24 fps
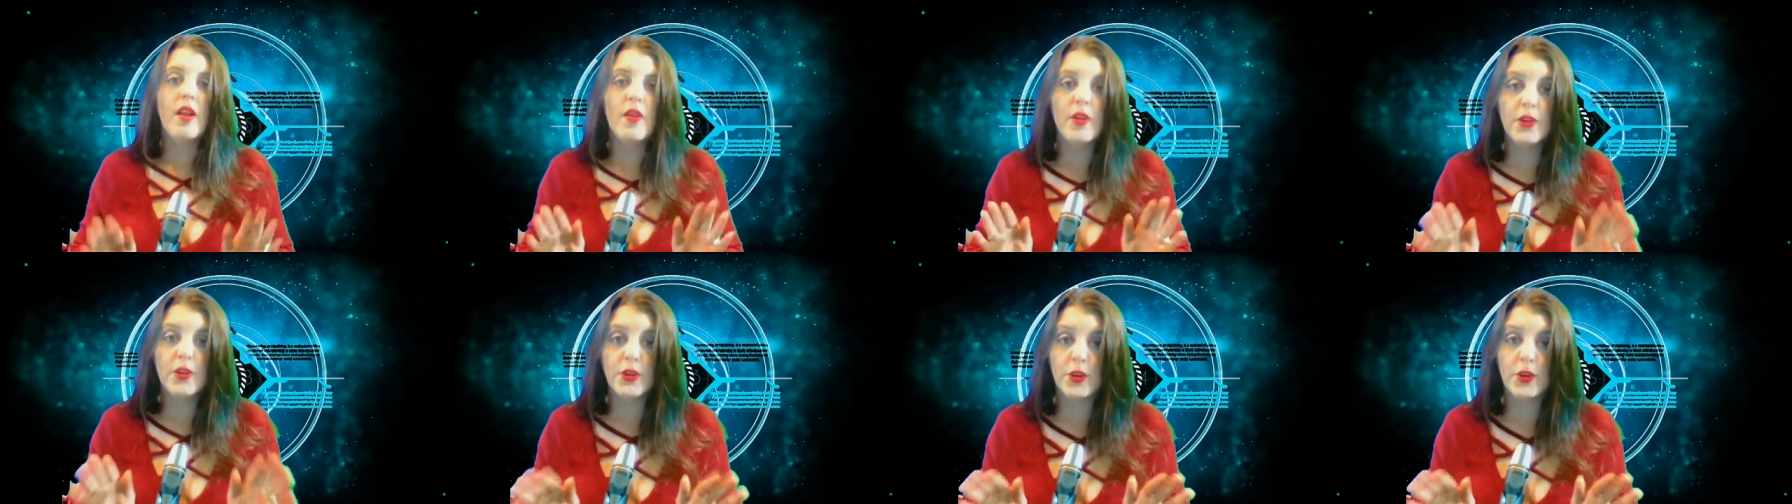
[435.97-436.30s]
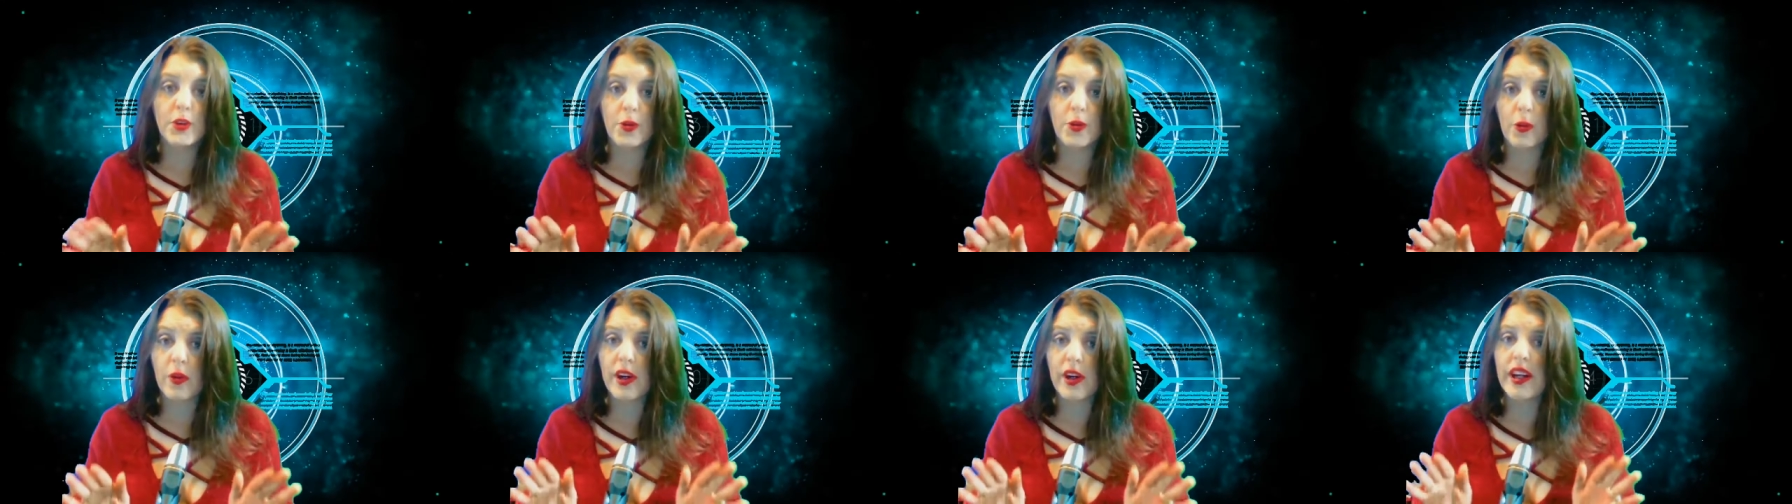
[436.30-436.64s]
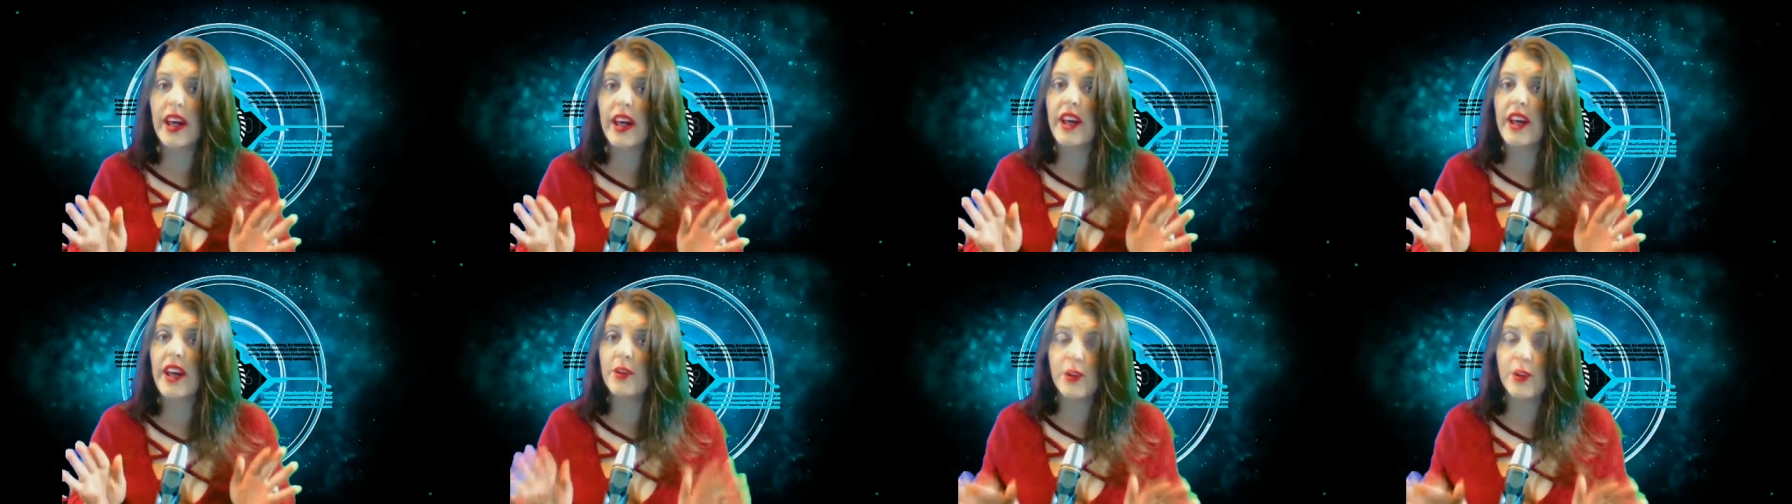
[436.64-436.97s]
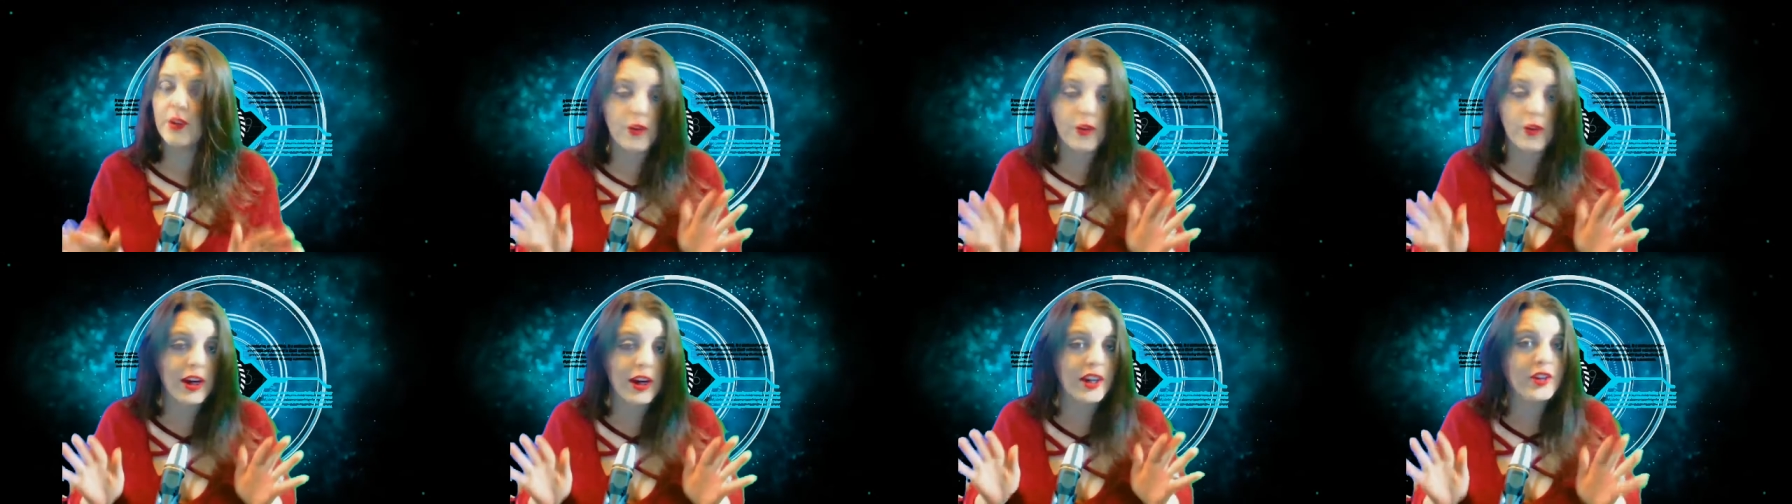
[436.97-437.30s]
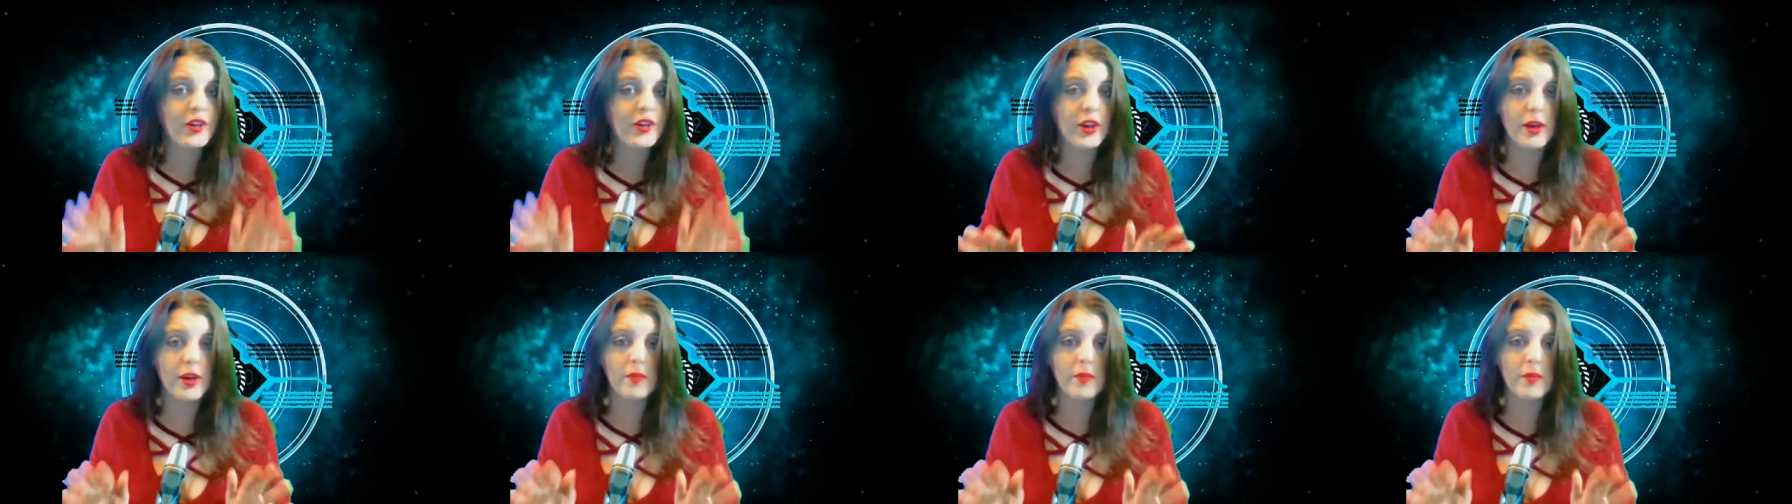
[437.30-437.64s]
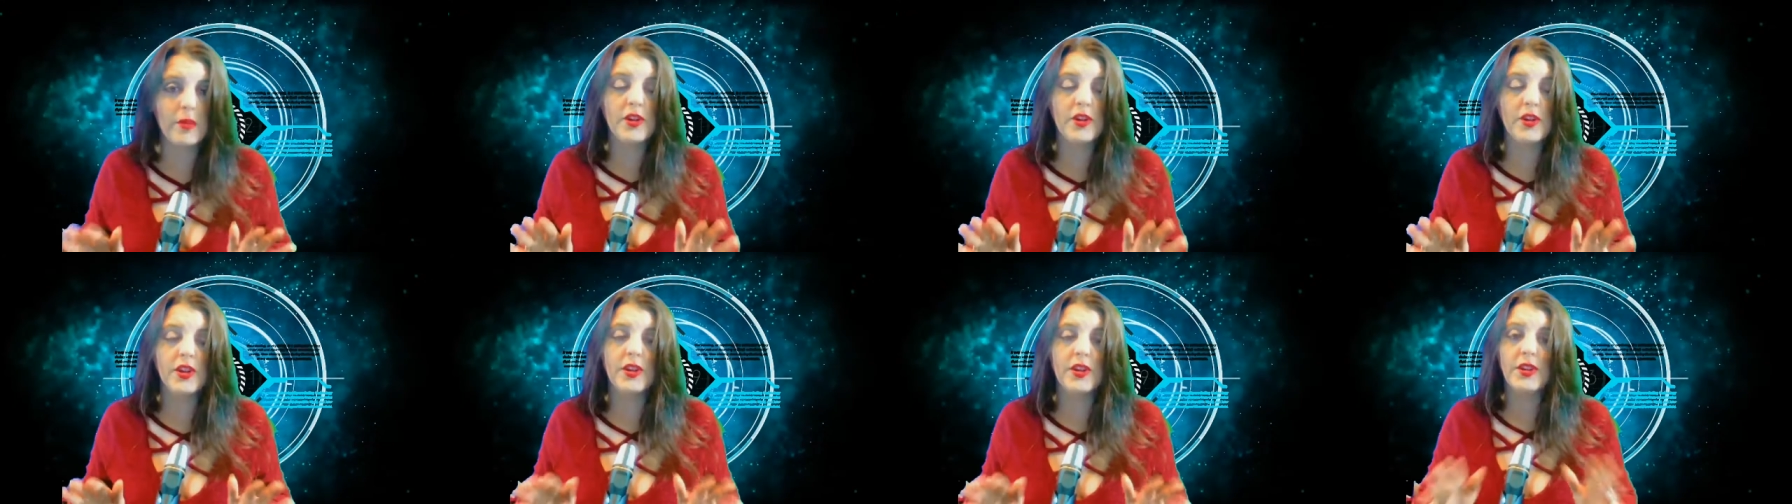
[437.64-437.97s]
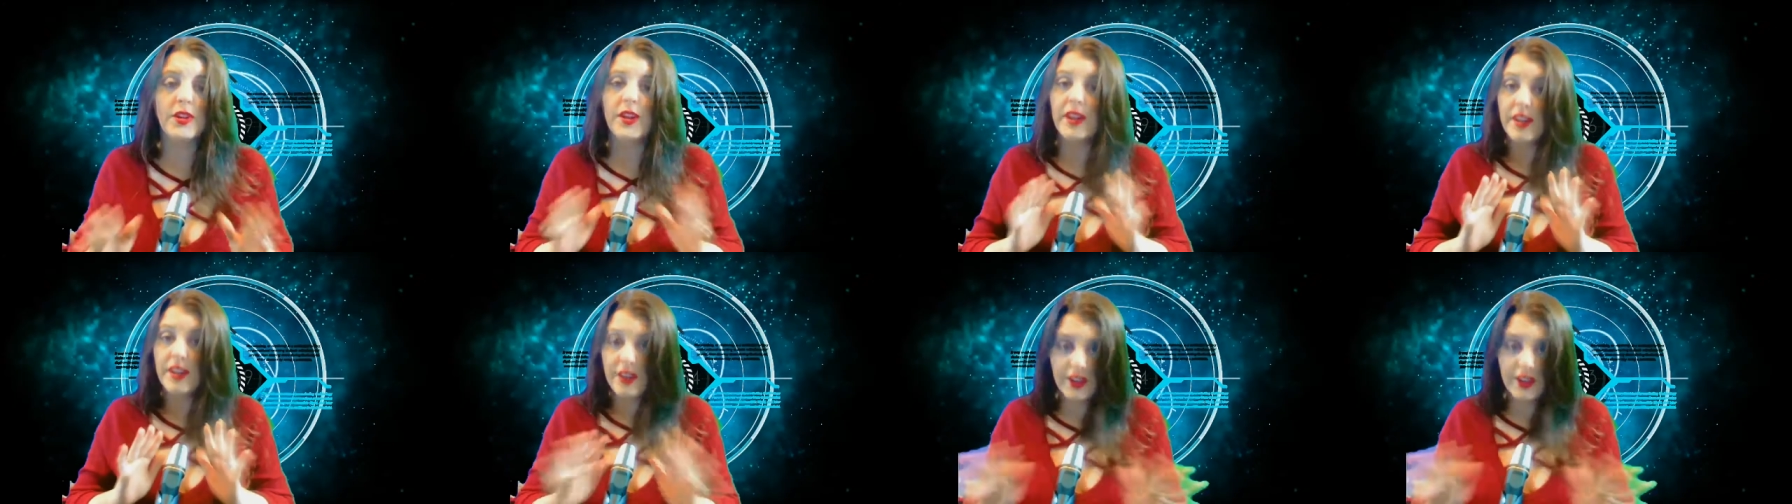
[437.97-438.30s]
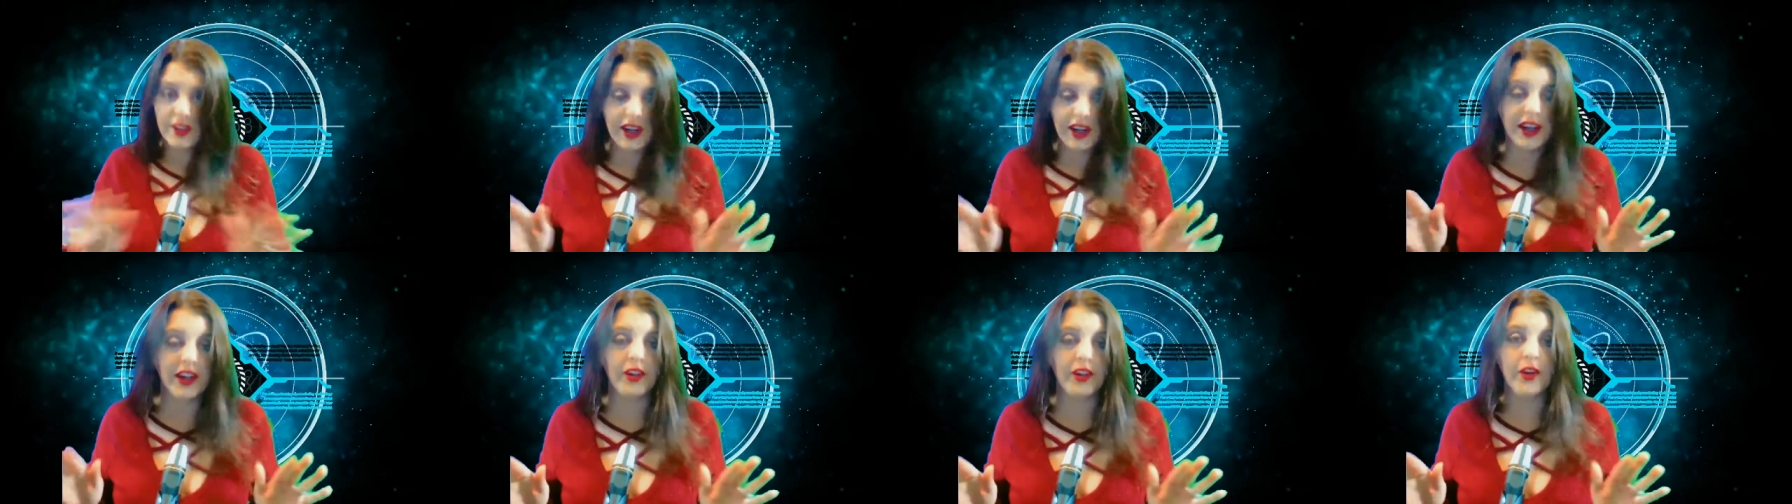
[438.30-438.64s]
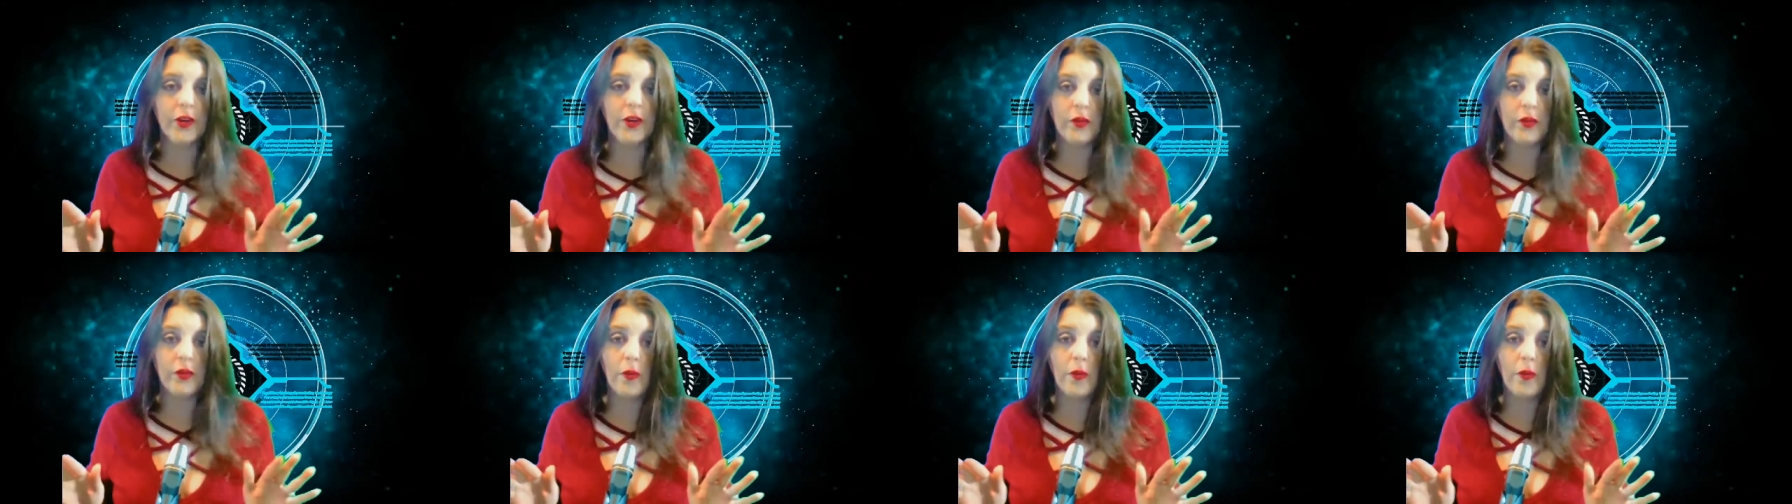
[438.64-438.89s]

The story and strange images continue